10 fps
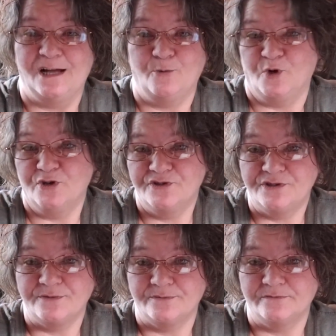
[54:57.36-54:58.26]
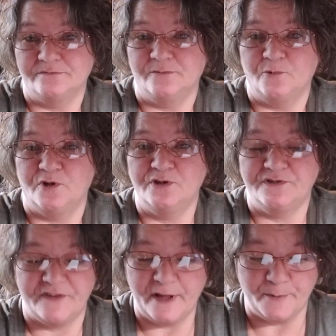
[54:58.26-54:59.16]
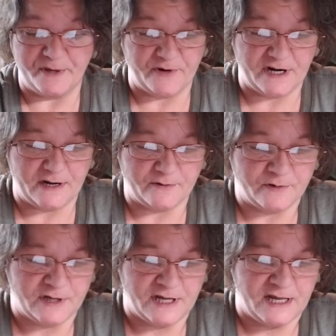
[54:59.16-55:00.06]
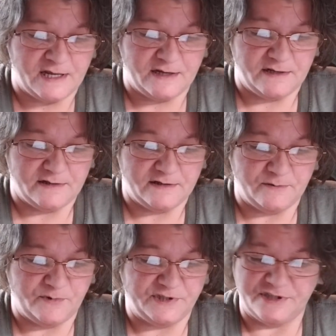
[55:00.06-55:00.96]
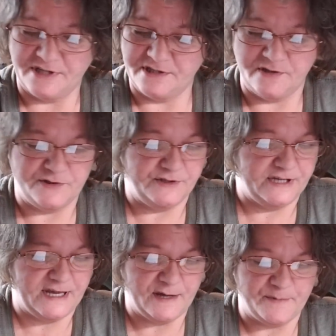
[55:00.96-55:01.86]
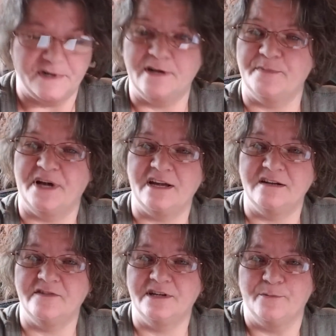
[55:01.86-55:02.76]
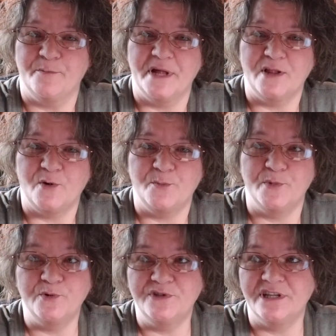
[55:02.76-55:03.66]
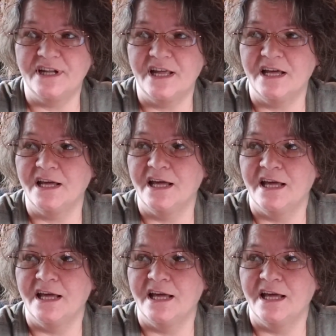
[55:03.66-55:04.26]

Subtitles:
Words fail me right now, which doesn't usually happen. I'm kind of in a mellow mood today.